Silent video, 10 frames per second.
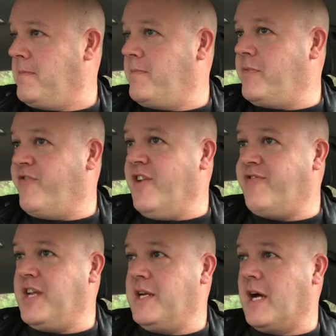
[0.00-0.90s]

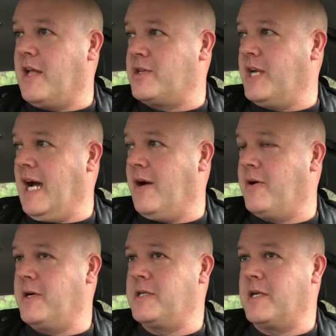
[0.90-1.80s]
$15 an
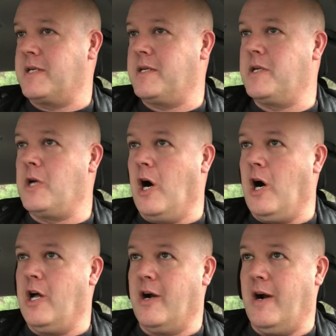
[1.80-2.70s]
hour to
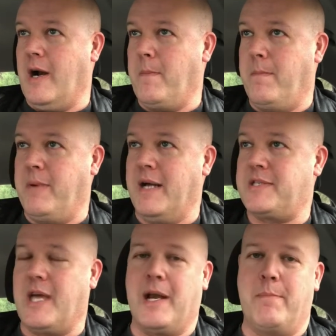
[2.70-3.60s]
haul our
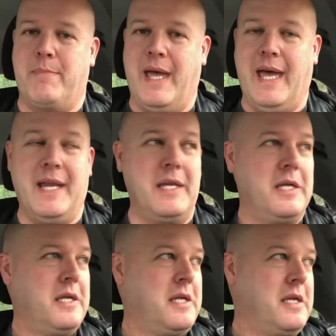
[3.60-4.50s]
butts out of bed
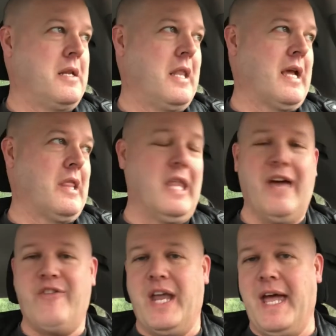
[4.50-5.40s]
at like
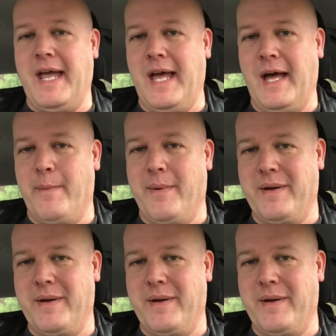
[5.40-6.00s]
11 a.m.